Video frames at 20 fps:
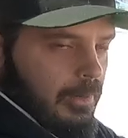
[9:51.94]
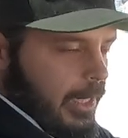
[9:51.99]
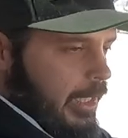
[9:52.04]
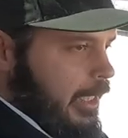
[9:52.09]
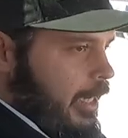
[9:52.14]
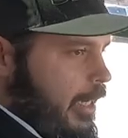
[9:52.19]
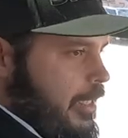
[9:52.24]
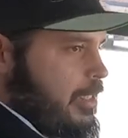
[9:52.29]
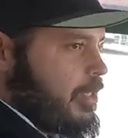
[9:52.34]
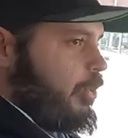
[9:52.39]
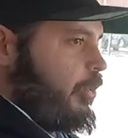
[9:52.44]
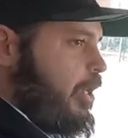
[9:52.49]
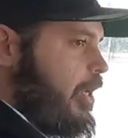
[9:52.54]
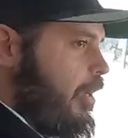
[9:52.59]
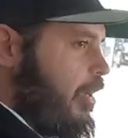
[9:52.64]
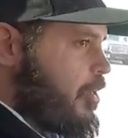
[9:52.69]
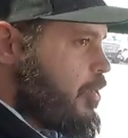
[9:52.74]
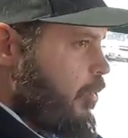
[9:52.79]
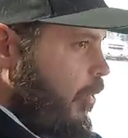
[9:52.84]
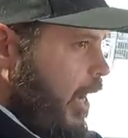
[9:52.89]
All right guys, so
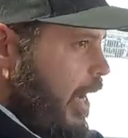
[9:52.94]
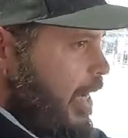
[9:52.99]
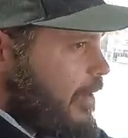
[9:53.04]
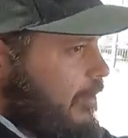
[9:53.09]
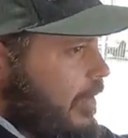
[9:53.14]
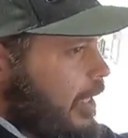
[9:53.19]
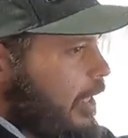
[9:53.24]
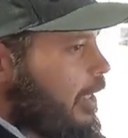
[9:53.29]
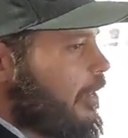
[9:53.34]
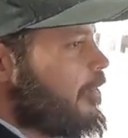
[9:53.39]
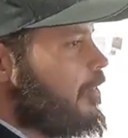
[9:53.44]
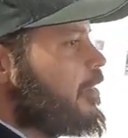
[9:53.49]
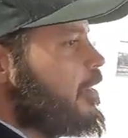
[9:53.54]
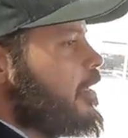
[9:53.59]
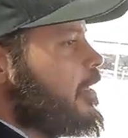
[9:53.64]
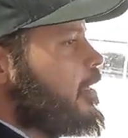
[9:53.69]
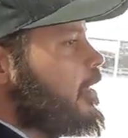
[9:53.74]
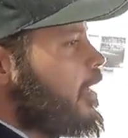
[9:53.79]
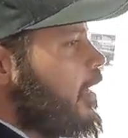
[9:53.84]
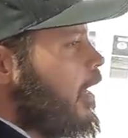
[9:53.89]
we are driving
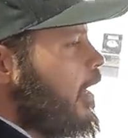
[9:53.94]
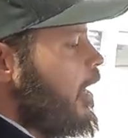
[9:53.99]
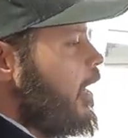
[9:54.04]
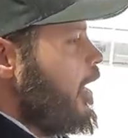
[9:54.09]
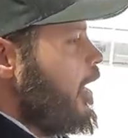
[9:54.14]
the